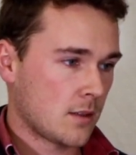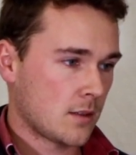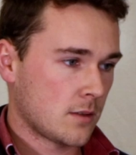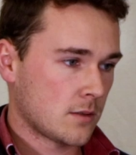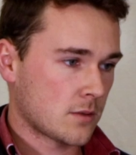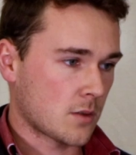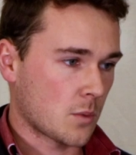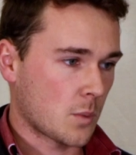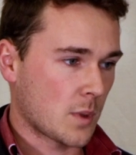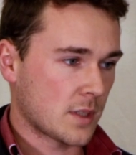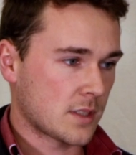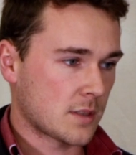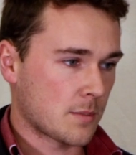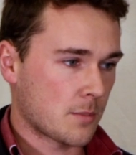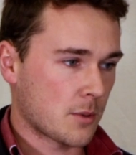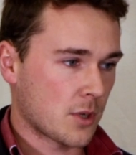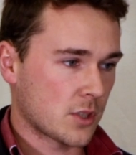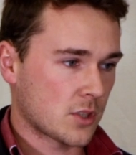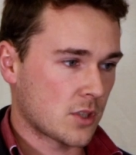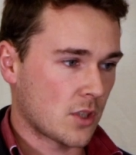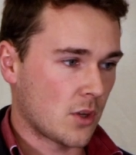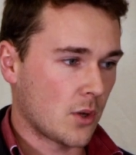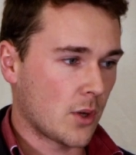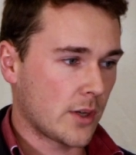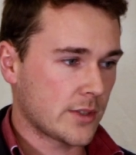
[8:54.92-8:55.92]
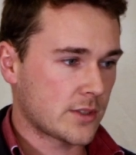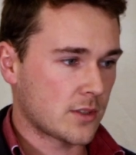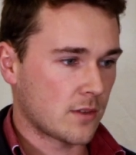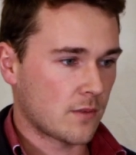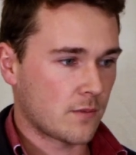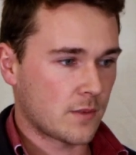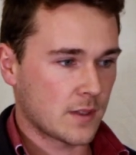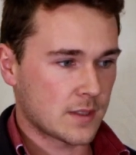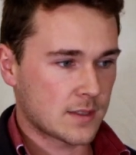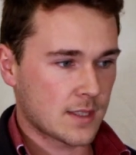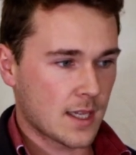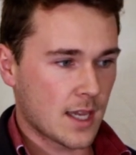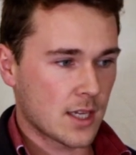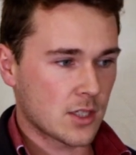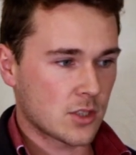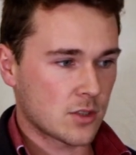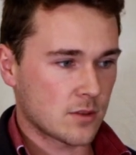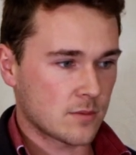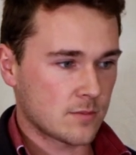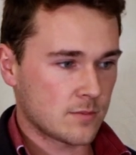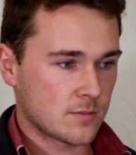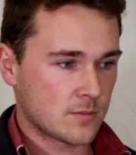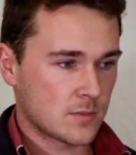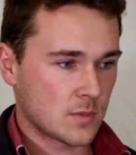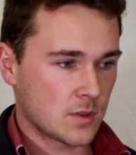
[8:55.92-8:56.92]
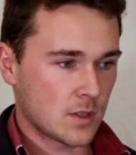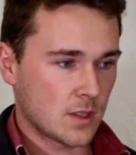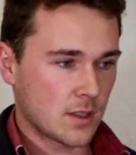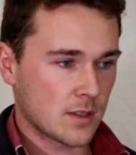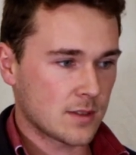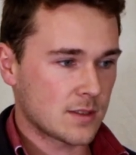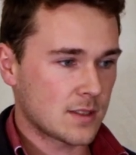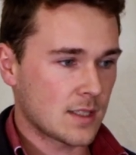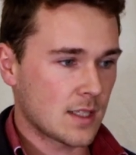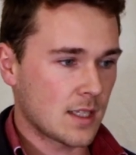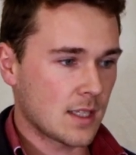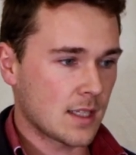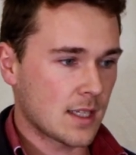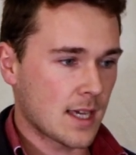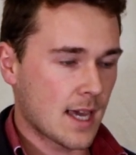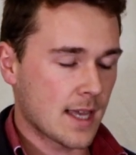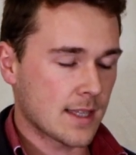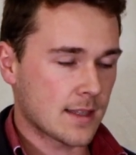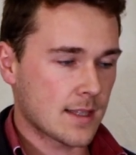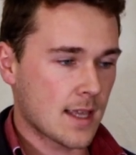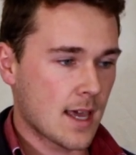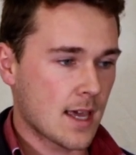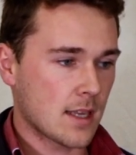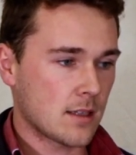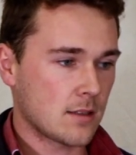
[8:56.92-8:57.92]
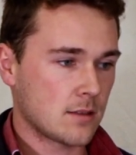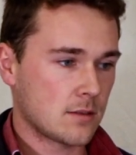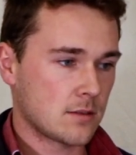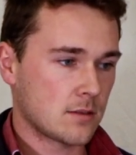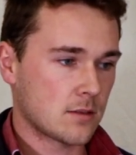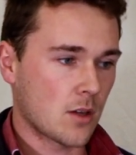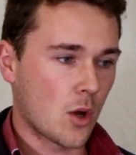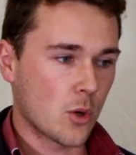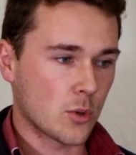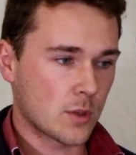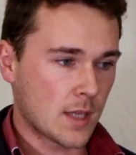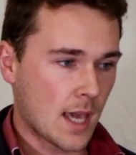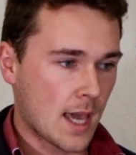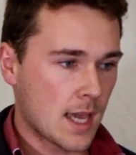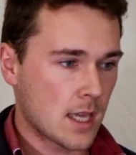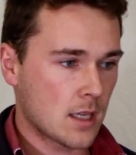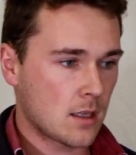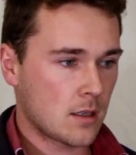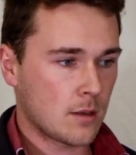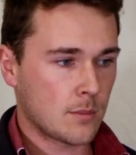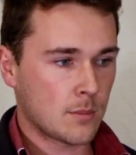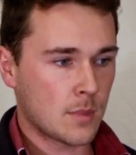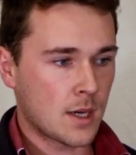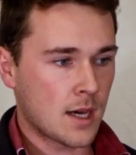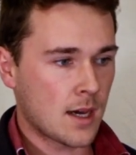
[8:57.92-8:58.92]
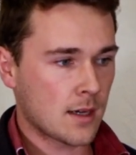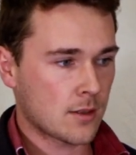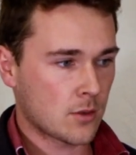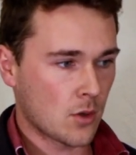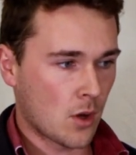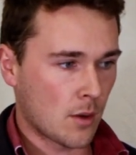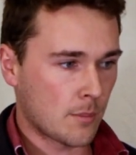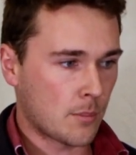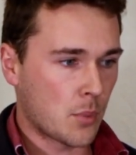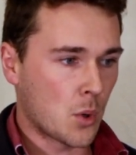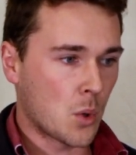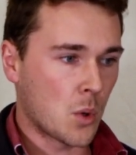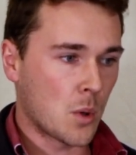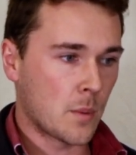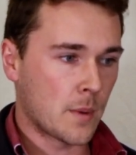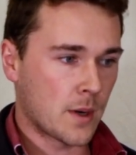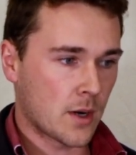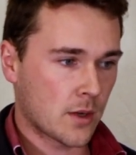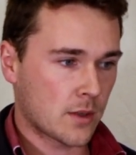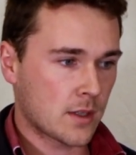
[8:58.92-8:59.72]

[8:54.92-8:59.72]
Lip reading: So weed suppression, nitrogen fixation, sitting at that okay mark, not poor, but